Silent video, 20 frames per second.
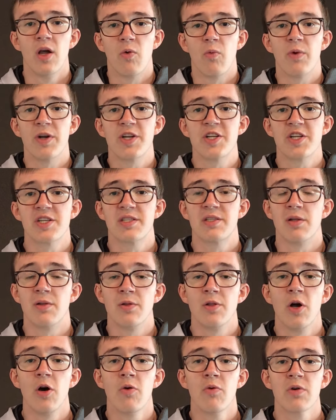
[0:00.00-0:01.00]
which is the
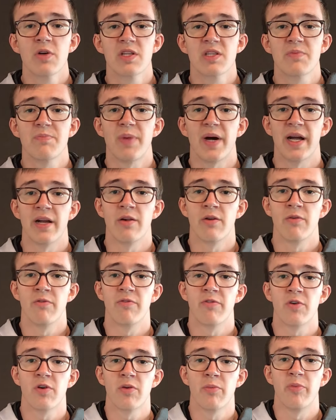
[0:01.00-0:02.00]
lower spinal
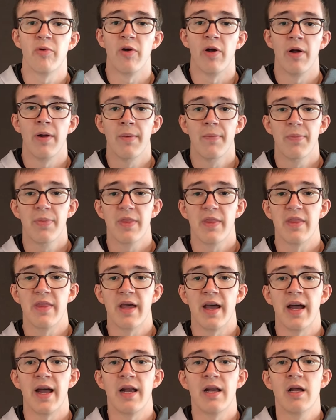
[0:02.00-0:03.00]
vertebra
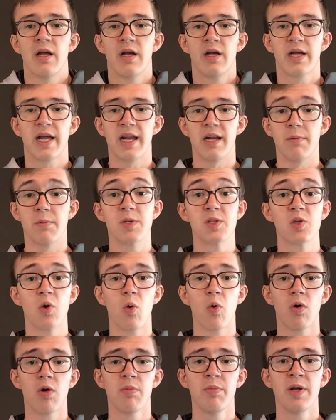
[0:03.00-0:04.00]
that can
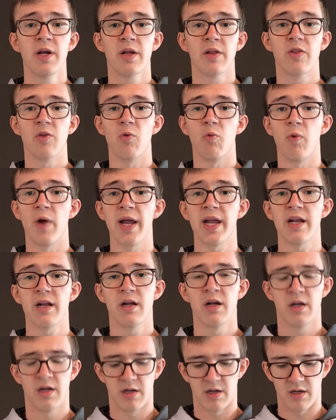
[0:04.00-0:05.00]
absorb the weight
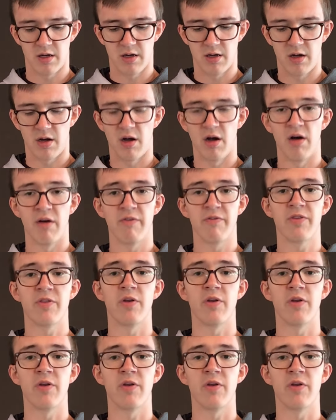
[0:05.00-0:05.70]
of